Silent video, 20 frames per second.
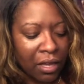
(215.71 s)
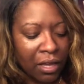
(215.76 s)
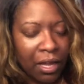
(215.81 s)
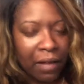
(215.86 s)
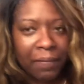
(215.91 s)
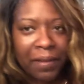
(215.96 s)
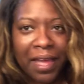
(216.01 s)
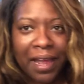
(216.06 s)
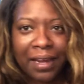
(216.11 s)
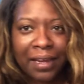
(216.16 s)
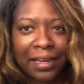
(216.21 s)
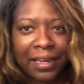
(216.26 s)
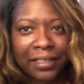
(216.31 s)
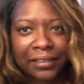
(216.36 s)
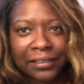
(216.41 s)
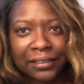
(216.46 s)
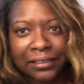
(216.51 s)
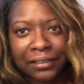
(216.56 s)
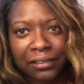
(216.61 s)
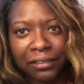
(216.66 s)
I'm not
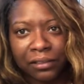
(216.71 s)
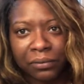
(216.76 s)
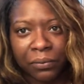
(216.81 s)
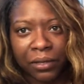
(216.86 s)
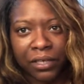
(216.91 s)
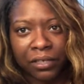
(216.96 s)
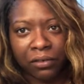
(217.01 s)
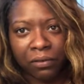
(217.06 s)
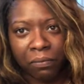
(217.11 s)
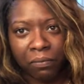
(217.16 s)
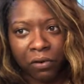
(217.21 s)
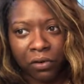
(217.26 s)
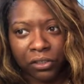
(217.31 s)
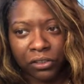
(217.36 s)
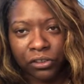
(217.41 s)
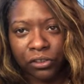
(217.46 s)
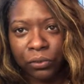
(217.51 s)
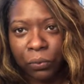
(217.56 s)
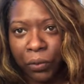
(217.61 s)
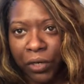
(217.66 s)
necessarily waiting on
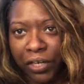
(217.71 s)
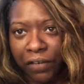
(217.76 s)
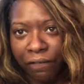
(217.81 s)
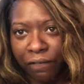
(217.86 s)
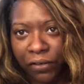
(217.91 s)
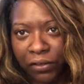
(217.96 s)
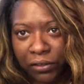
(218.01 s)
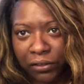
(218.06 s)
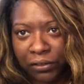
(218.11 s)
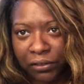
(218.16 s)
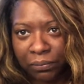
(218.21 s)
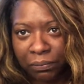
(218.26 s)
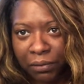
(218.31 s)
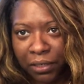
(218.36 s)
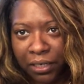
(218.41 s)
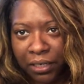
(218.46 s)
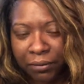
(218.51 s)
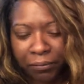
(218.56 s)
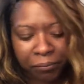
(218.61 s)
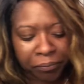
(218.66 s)
March 21st,
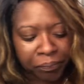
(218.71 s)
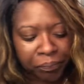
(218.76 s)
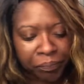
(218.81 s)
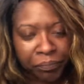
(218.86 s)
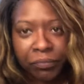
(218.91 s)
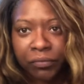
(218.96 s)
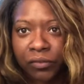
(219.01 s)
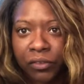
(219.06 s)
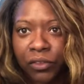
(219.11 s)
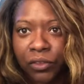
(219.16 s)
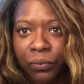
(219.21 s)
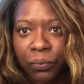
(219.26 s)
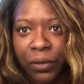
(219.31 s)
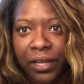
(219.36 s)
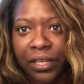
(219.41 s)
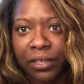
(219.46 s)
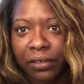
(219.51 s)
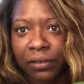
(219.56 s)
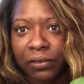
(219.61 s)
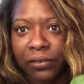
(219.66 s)
but you
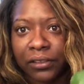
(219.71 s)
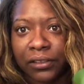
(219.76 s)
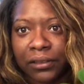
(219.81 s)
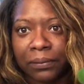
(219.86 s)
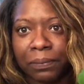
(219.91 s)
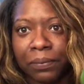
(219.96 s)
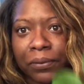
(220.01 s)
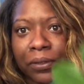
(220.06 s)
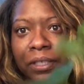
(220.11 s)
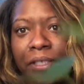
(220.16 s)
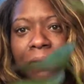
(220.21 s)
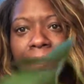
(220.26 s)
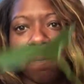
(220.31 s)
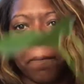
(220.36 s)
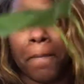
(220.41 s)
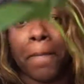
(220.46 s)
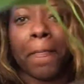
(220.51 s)
waiting on spring.